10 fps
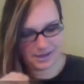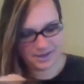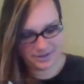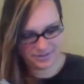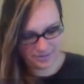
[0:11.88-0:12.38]

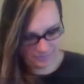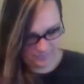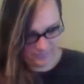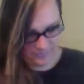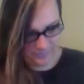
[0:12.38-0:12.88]
This is
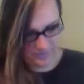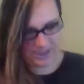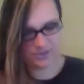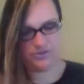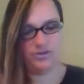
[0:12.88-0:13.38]
from
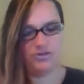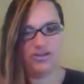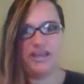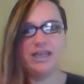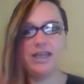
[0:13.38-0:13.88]
page
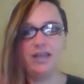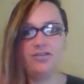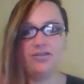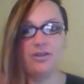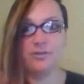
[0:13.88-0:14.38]
13,
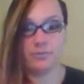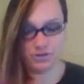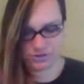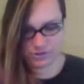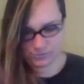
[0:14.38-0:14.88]
issue number
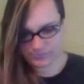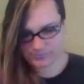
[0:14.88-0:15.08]
2.